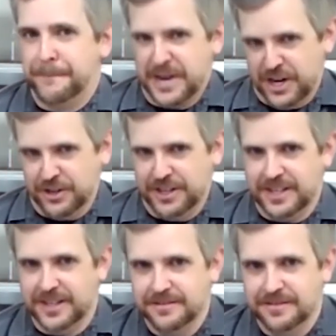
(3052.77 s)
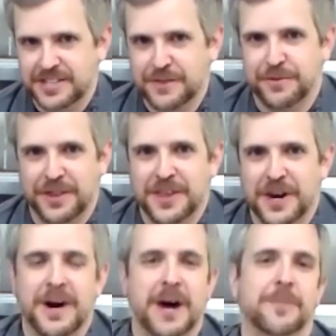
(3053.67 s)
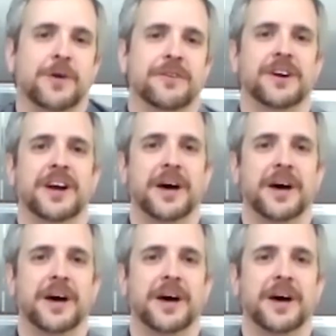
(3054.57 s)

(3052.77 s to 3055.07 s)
barely different than a popover.